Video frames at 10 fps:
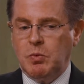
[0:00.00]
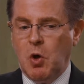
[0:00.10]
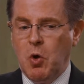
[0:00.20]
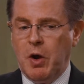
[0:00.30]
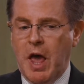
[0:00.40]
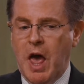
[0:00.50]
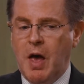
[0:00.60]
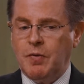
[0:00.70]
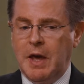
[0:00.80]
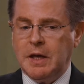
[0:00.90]
don't
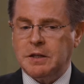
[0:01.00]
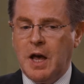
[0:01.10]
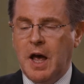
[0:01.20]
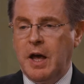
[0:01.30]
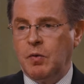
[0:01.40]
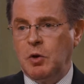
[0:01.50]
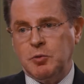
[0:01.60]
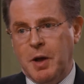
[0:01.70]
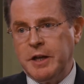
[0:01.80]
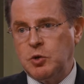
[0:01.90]
have as high of
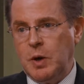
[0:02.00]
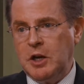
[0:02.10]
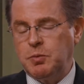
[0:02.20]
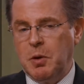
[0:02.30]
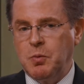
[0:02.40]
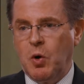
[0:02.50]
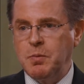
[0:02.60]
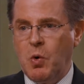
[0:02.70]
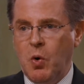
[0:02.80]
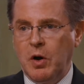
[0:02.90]
response rates, but more
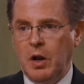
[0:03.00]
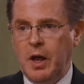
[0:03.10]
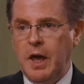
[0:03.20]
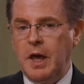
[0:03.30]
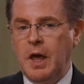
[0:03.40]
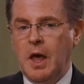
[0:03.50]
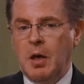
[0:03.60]
importantly,